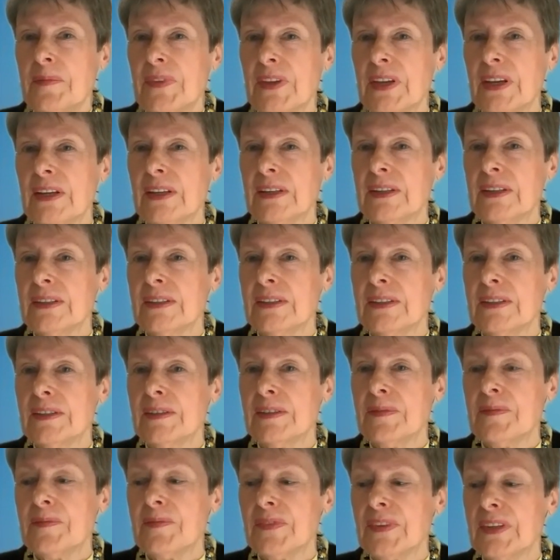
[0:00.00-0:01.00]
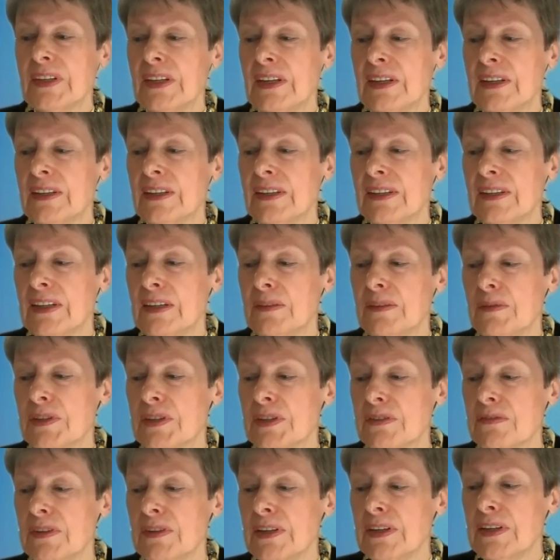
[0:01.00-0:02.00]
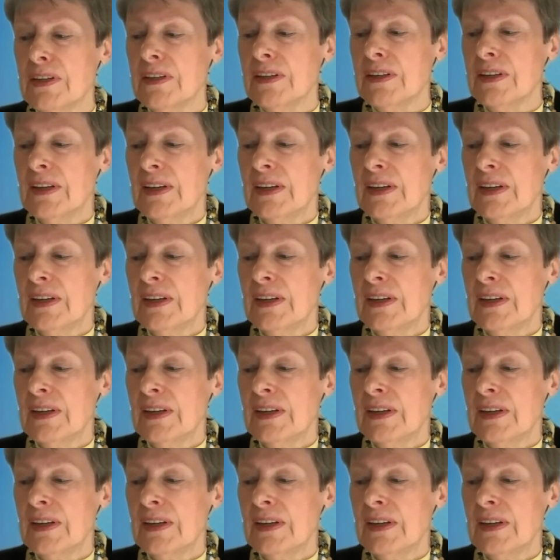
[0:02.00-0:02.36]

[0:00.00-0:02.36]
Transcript: And it was really